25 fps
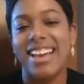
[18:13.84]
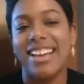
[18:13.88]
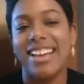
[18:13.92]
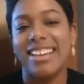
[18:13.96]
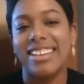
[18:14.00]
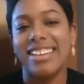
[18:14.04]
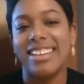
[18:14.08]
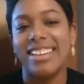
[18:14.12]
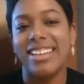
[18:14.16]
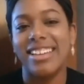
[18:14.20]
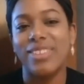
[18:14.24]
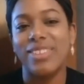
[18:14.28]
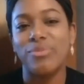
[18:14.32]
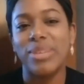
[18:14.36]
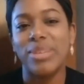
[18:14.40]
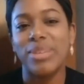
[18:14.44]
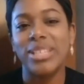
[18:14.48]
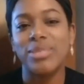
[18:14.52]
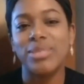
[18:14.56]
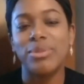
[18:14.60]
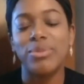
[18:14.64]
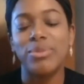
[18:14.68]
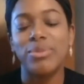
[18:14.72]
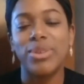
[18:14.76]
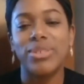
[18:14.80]
it makes me
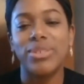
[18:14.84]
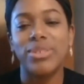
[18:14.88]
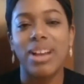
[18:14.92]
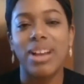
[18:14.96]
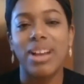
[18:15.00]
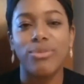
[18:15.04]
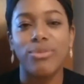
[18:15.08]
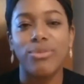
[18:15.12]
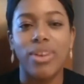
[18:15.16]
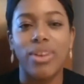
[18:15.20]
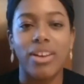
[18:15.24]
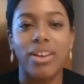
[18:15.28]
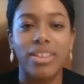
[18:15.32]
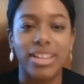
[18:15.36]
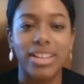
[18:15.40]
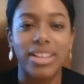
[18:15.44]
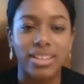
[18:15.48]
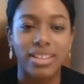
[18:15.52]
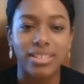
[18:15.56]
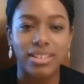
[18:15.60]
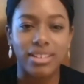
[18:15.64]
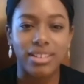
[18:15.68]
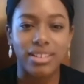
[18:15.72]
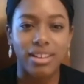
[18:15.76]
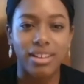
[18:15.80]
wonder how far it can
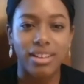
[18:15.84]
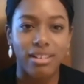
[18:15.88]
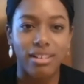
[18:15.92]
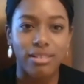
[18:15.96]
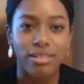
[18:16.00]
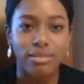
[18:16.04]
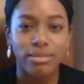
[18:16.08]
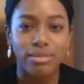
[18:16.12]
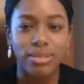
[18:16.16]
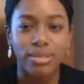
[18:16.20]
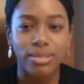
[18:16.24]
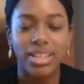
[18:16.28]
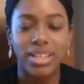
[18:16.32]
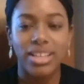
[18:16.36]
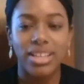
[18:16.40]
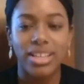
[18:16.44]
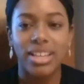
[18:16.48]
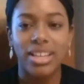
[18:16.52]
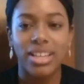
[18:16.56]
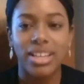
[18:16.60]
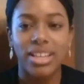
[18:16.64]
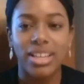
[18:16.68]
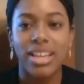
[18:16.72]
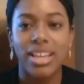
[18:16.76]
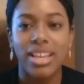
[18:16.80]
go,
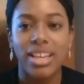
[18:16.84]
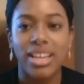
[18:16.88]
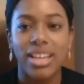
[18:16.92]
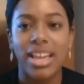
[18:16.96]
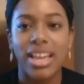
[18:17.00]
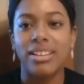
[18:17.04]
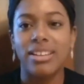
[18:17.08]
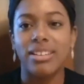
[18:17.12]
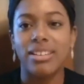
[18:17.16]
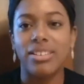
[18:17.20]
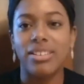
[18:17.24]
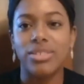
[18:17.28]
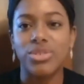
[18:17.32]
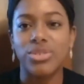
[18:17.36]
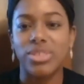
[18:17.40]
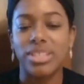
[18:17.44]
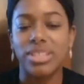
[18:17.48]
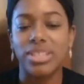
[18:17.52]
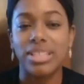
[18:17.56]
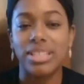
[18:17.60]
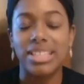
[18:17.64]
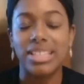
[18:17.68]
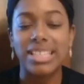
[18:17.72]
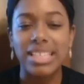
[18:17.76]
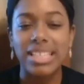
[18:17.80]
and also
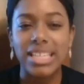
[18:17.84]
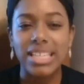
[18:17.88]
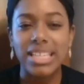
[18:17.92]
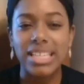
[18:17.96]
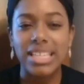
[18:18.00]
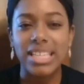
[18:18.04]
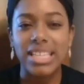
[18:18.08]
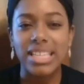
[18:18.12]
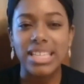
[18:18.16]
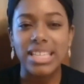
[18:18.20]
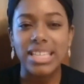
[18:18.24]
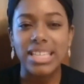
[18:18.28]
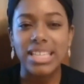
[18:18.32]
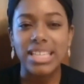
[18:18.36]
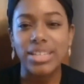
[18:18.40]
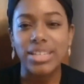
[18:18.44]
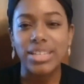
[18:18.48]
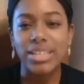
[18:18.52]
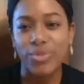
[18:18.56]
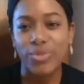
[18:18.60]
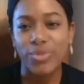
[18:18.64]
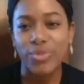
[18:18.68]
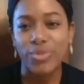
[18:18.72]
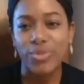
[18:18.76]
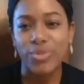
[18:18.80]
the need for it,
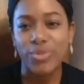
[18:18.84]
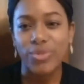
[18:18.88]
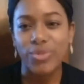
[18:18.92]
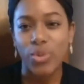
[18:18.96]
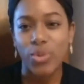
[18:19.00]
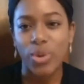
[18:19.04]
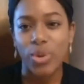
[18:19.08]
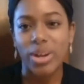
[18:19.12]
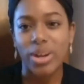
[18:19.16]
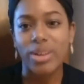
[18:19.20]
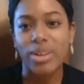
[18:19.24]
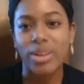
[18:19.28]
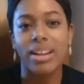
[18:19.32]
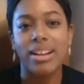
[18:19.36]
right?